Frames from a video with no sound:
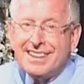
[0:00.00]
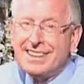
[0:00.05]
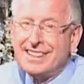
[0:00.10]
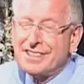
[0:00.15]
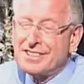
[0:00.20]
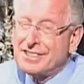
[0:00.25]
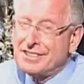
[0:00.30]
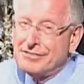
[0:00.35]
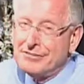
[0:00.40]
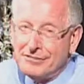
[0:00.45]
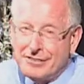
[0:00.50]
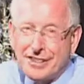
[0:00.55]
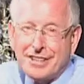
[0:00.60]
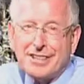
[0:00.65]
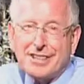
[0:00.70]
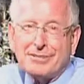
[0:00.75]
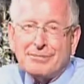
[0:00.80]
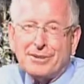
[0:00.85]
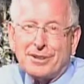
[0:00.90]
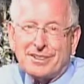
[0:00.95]
It's a
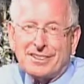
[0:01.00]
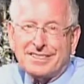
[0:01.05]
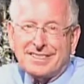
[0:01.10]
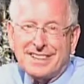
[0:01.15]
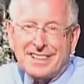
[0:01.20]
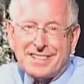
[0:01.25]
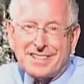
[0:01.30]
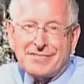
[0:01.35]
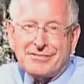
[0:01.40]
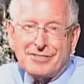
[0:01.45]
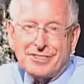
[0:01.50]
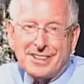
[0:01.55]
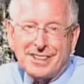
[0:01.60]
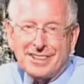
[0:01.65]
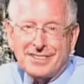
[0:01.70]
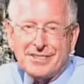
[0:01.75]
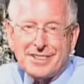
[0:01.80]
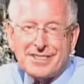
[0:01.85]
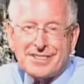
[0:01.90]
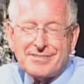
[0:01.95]
very important lesson for
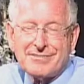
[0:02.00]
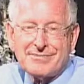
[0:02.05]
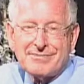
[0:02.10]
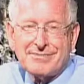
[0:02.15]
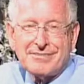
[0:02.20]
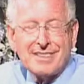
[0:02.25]
all of us.